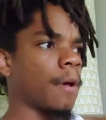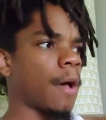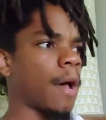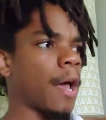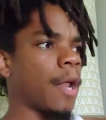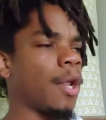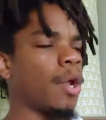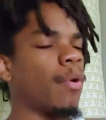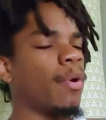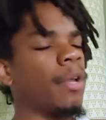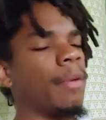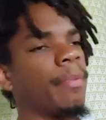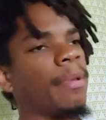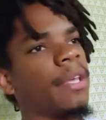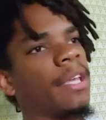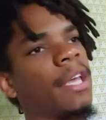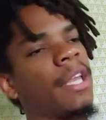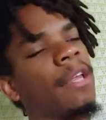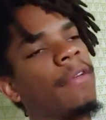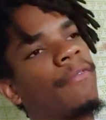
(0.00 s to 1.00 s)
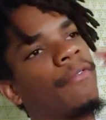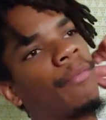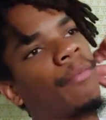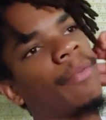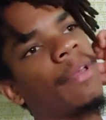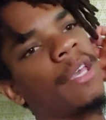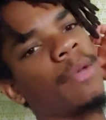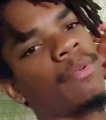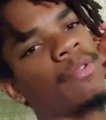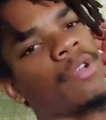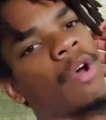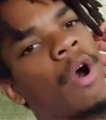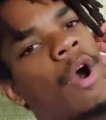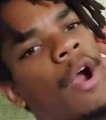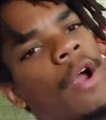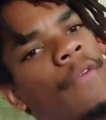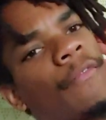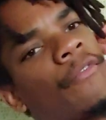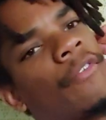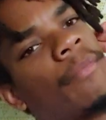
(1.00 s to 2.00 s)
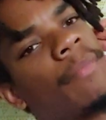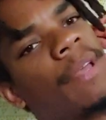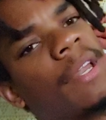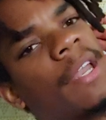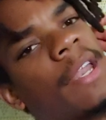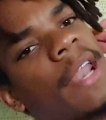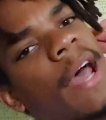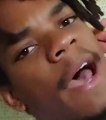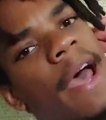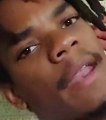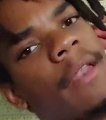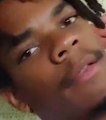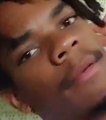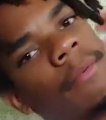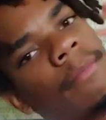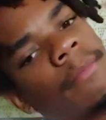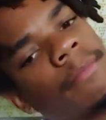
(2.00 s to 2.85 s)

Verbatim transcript: I know in the beginning for me, it was hard for me to not